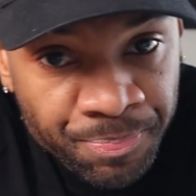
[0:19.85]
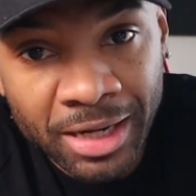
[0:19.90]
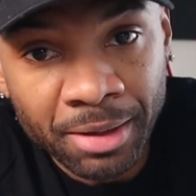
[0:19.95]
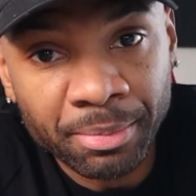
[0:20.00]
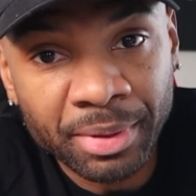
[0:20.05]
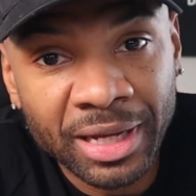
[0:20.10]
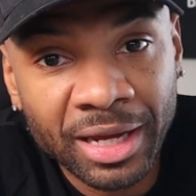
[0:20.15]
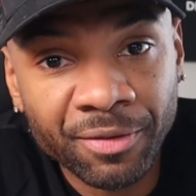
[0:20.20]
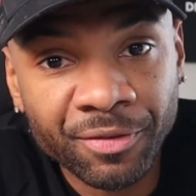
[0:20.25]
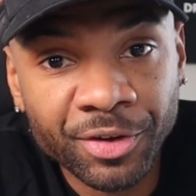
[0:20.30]
And
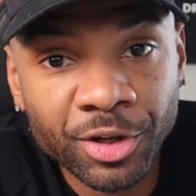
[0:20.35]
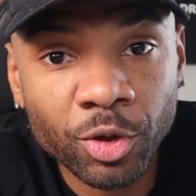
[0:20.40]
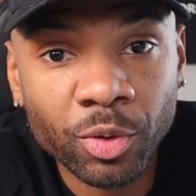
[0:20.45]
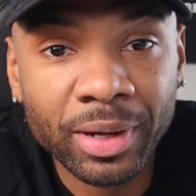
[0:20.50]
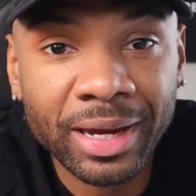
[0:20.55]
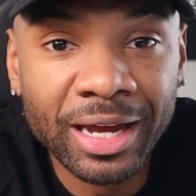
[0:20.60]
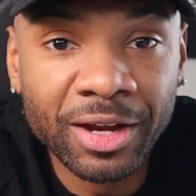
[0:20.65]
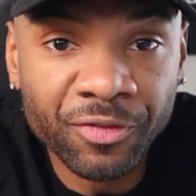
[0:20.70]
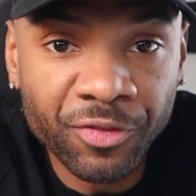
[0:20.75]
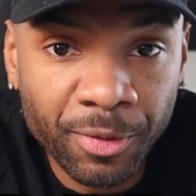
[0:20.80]
I'm giving
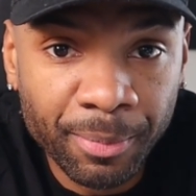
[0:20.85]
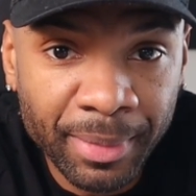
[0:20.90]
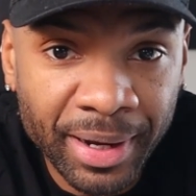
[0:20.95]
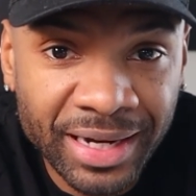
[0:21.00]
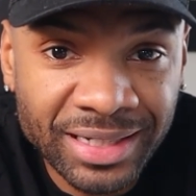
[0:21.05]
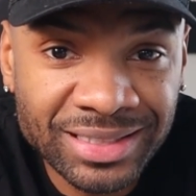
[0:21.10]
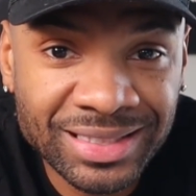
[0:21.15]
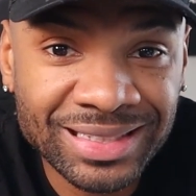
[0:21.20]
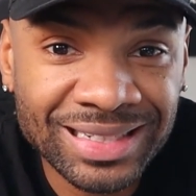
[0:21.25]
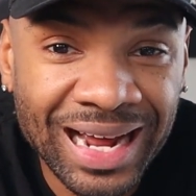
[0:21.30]
you
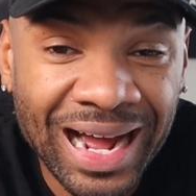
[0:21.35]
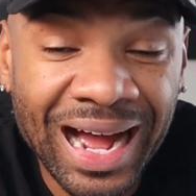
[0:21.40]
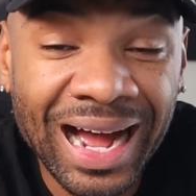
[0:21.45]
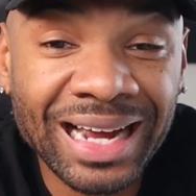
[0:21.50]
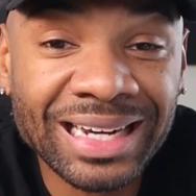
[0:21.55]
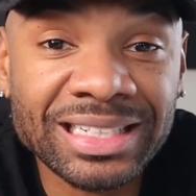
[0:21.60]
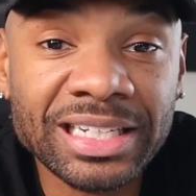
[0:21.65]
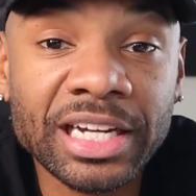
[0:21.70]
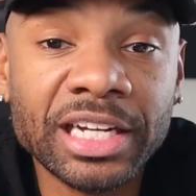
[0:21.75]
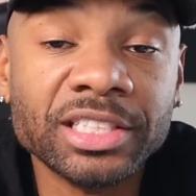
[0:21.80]
information,
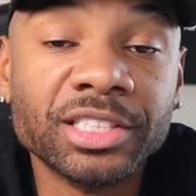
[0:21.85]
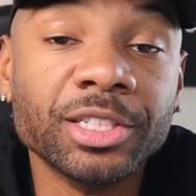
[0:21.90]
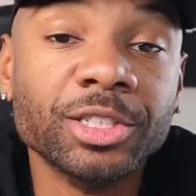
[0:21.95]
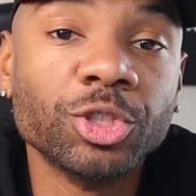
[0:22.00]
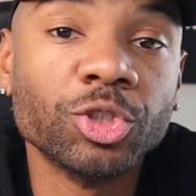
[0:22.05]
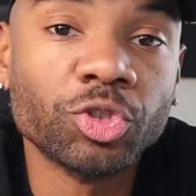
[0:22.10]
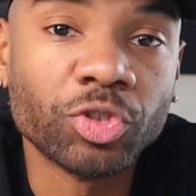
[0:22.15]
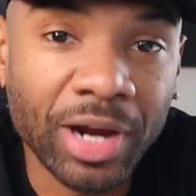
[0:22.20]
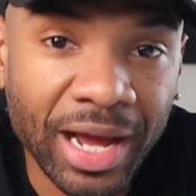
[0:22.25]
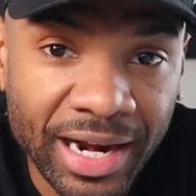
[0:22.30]
ideas, and
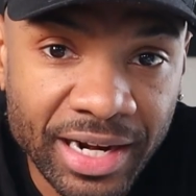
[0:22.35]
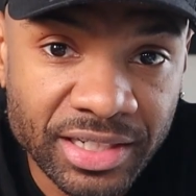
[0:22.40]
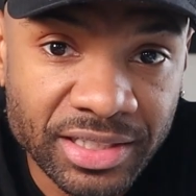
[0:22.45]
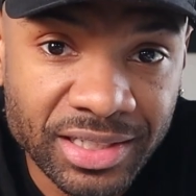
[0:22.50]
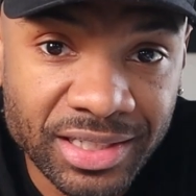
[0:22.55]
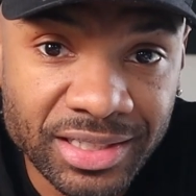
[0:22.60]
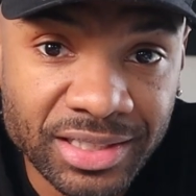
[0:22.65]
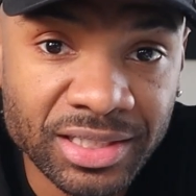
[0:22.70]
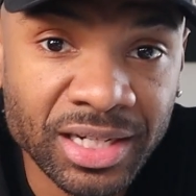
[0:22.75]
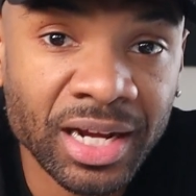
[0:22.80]

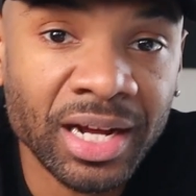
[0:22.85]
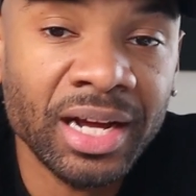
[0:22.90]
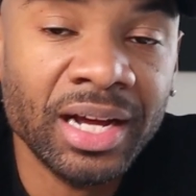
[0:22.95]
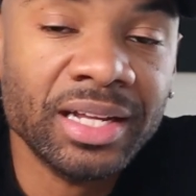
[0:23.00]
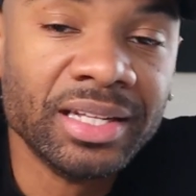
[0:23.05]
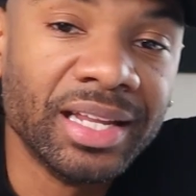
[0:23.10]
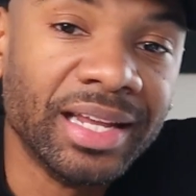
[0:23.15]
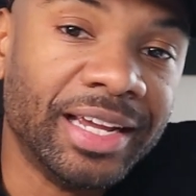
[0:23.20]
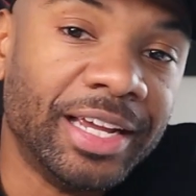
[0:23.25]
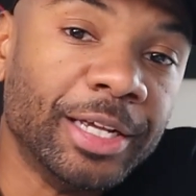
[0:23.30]
strategies
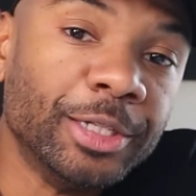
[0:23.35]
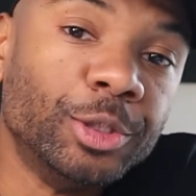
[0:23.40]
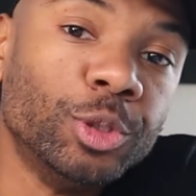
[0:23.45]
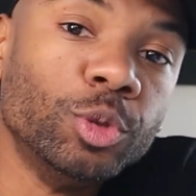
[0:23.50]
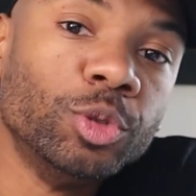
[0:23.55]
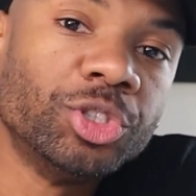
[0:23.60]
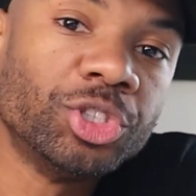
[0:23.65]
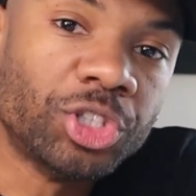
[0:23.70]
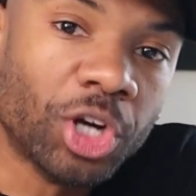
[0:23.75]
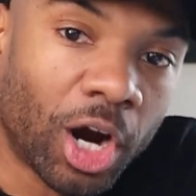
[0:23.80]
to get
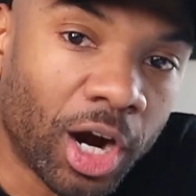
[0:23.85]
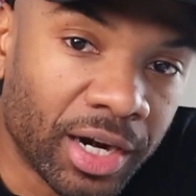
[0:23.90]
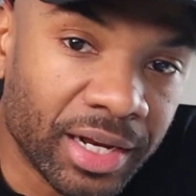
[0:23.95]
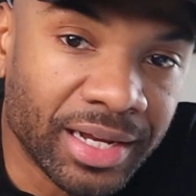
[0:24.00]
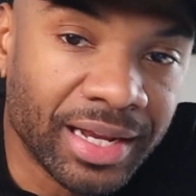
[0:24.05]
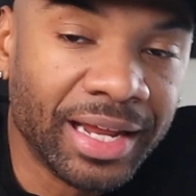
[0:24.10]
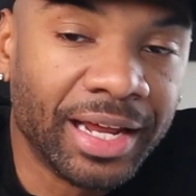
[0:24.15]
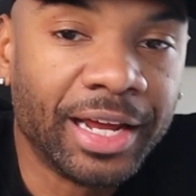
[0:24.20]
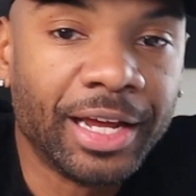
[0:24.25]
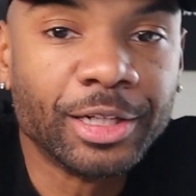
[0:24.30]
you
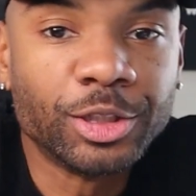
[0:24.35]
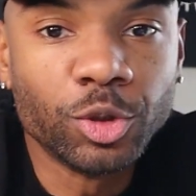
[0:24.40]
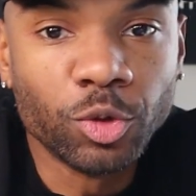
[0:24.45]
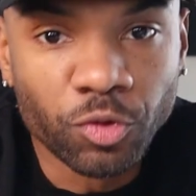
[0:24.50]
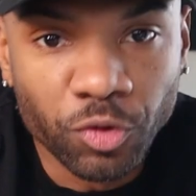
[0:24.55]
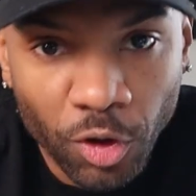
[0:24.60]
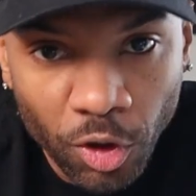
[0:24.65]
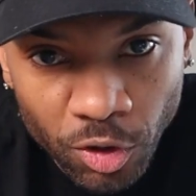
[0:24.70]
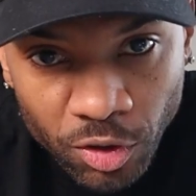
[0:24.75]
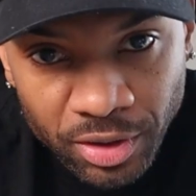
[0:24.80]
started and get
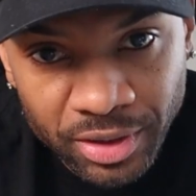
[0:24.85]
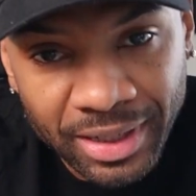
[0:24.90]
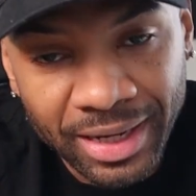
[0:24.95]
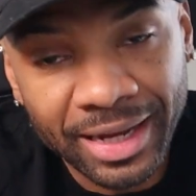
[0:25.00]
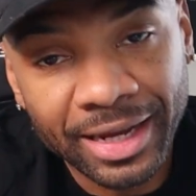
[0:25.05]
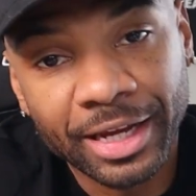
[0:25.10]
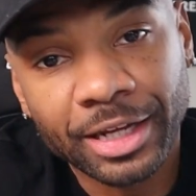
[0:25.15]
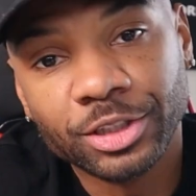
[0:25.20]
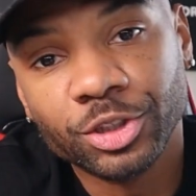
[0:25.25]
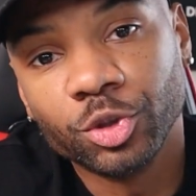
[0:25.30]
you rolling
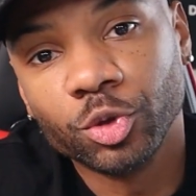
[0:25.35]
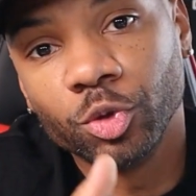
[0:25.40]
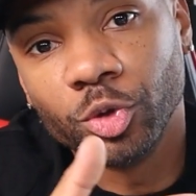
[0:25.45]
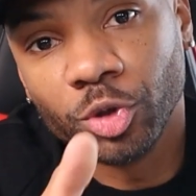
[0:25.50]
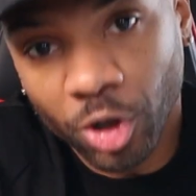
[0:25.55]
and get you